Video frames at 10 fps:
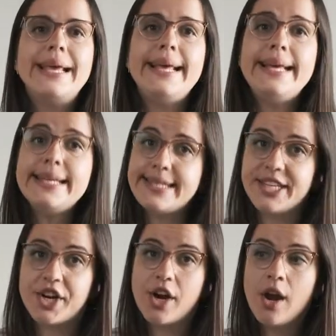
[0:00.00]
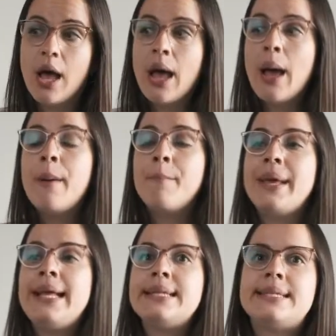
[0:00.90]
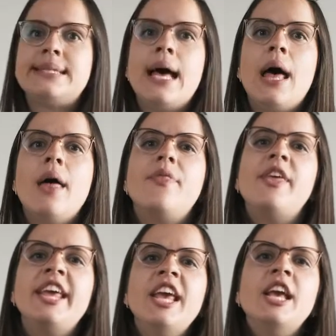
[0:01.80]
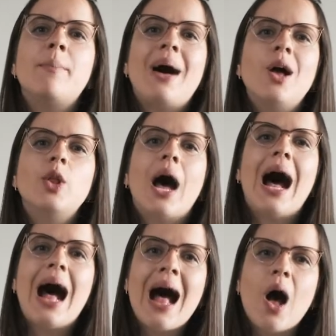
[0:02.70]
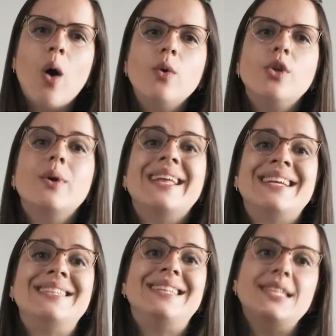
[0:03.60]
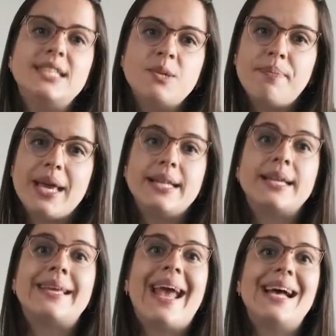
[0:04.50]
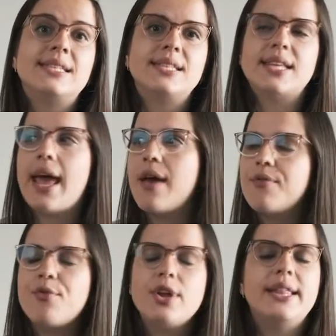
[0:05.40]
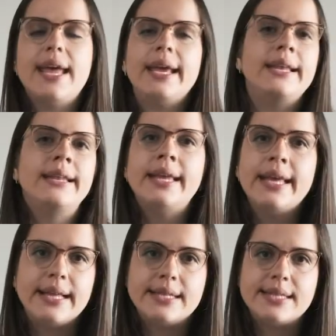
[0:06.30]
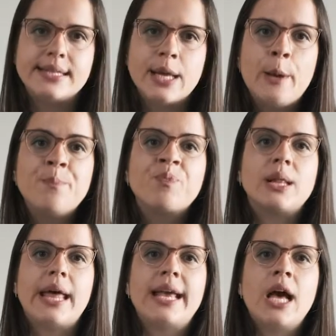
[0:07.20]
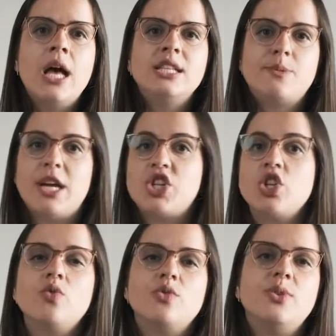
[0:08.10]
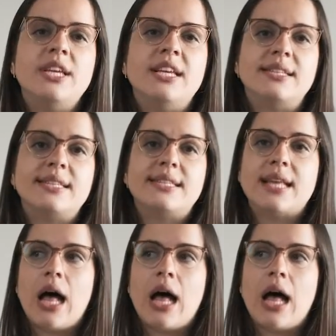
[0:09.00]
Easier means thinking about how you can anticipate guests' everyday needs, like special routines,